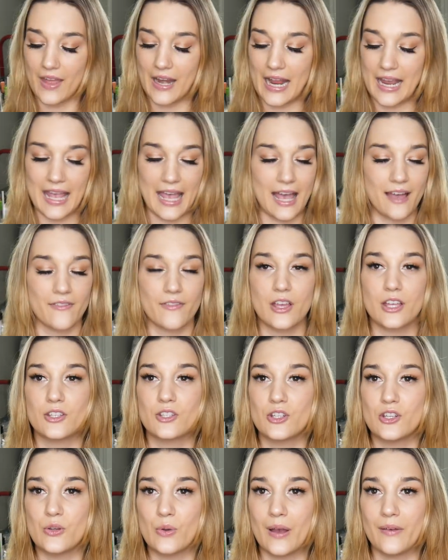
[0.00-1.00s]
Then I have
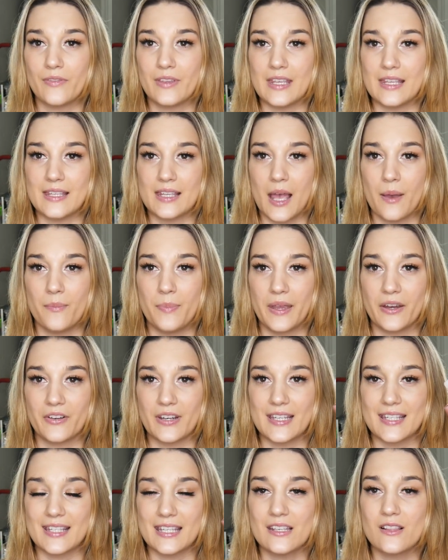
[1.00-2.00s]
two of these
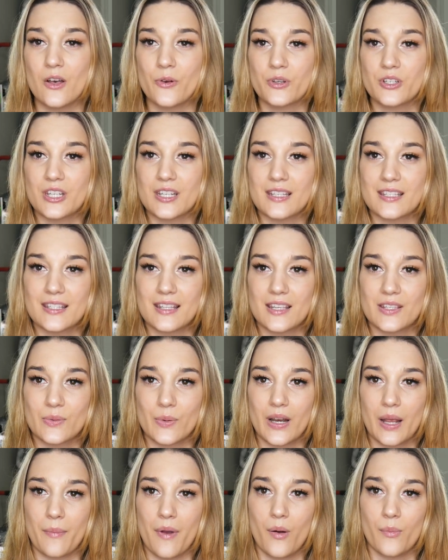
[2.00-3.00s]
Berry Sea lotions. This
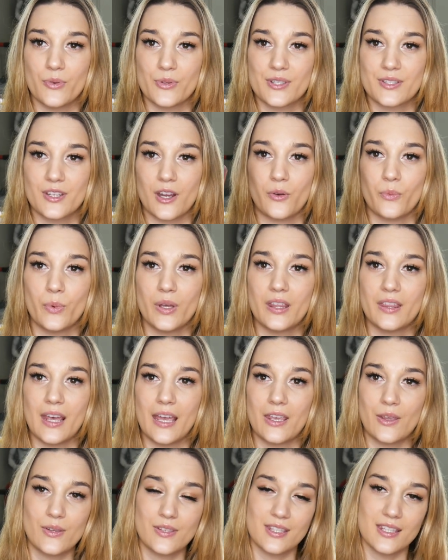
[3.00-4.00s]
one I'm almost done with.
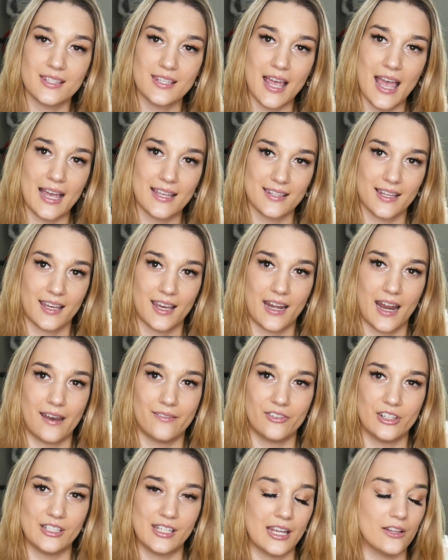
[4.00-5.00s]
I use this as like an
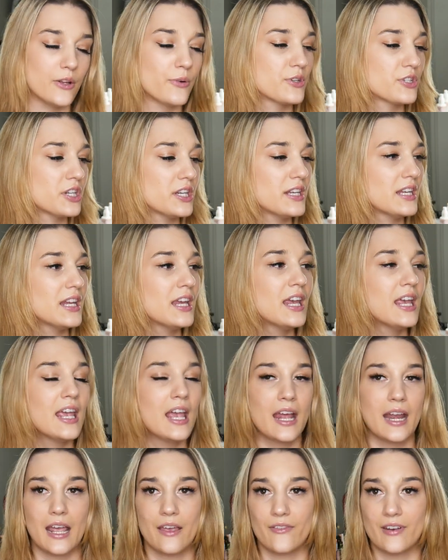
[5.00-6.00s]
everyday lotion,
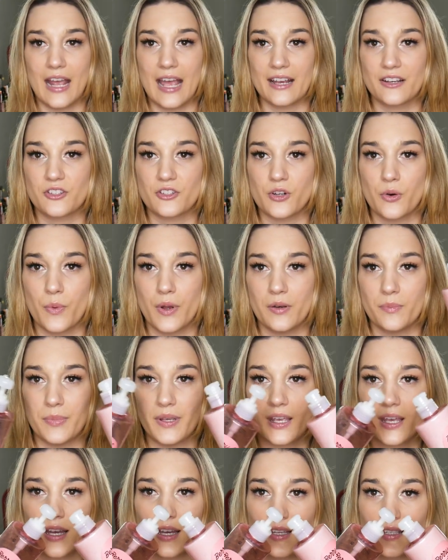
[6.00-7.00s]
and I have an extra one
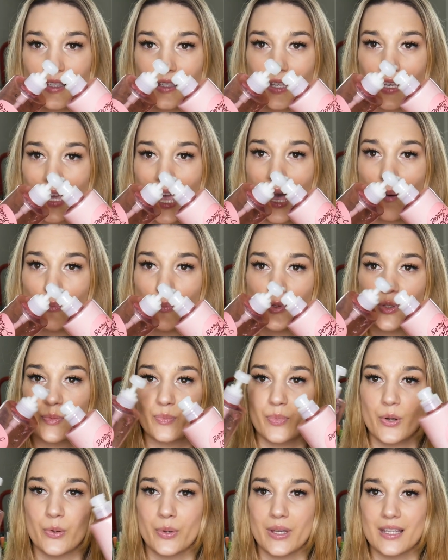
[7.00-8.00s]
because the cap was
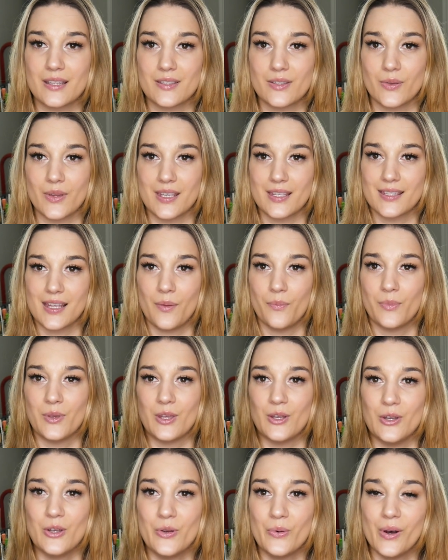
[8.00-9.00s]
broken, so they sent me
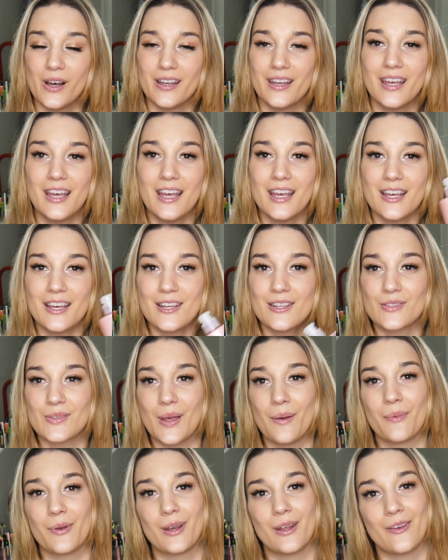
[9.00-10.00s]
a new one.
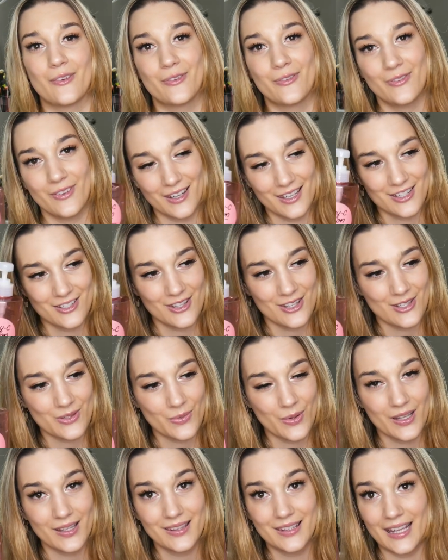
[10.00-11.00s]
So I'm gonna finish this
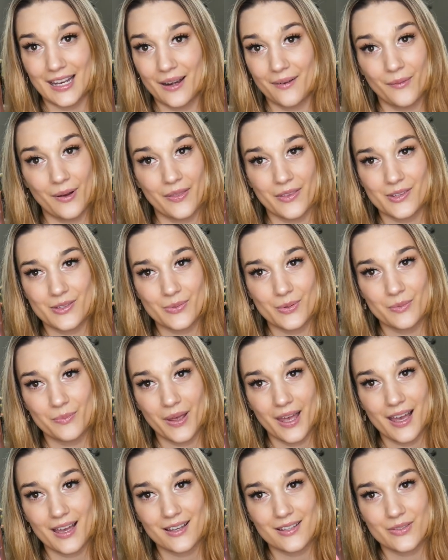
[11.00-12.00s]
one. They didn't want this one
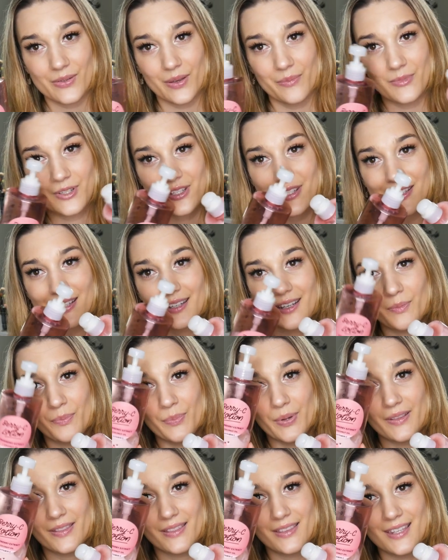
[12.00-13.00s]
back, so I'm just gonna
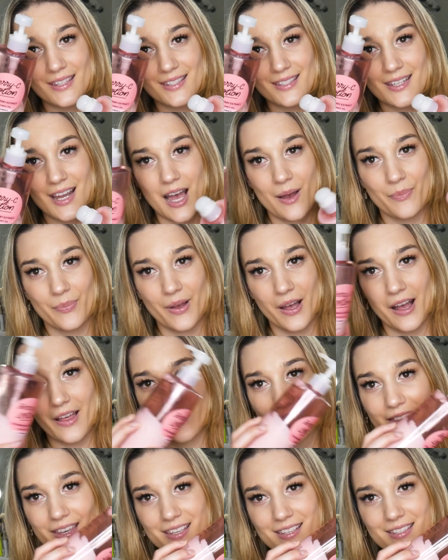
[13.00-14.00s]
put this top
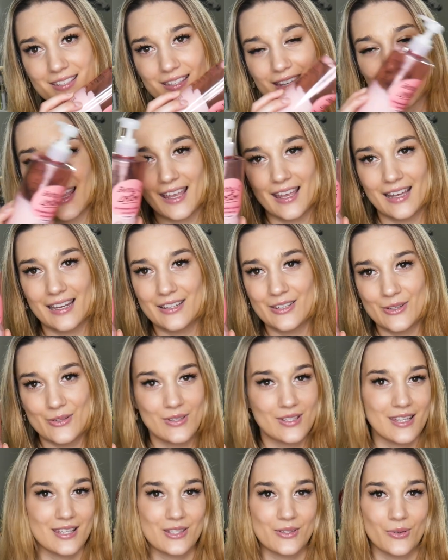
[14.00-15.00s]
on this and
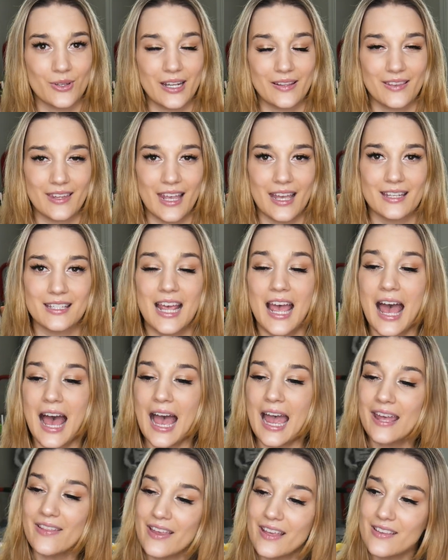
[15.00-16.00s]
use this one at the end.
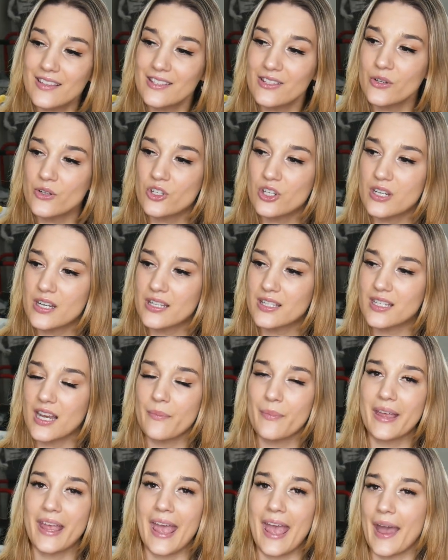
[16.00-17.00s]
I like this lotion. It's
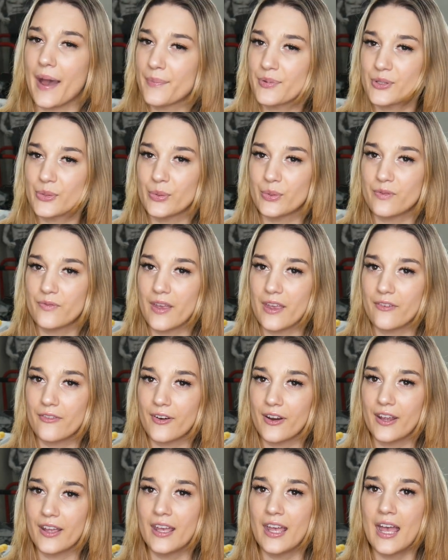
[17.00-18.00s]
not my absolute
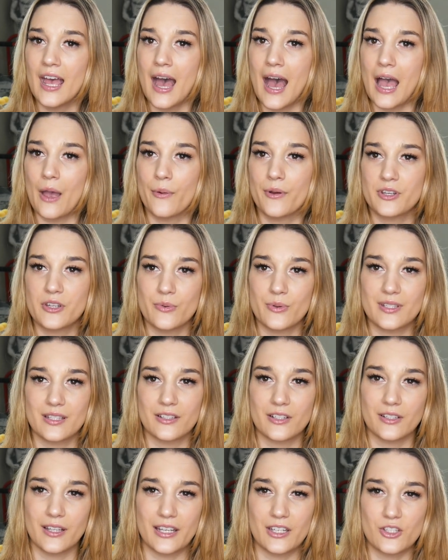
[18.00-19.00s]
favorite. I wish it was a
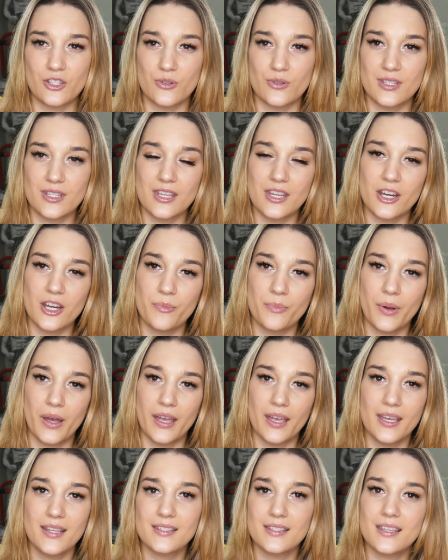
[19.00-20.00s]
little like juicier,
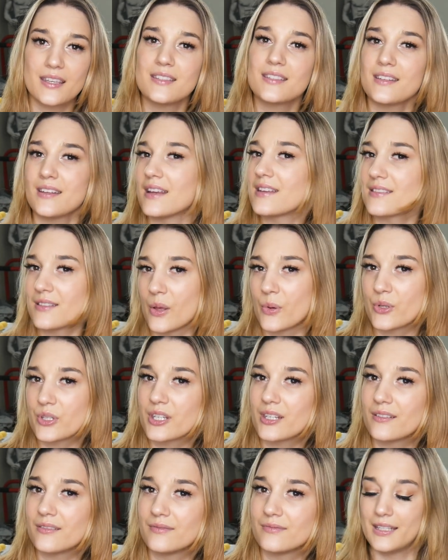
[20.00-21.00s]
but it's a nice
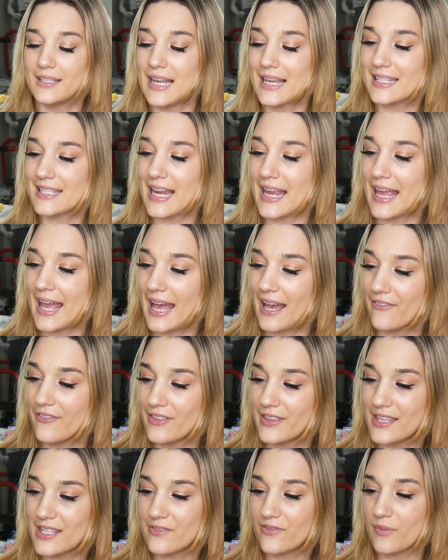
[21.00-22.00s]
lotion. Next, I
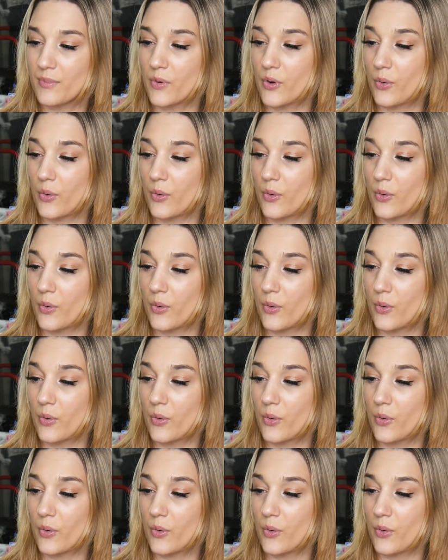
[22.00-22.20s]
have this from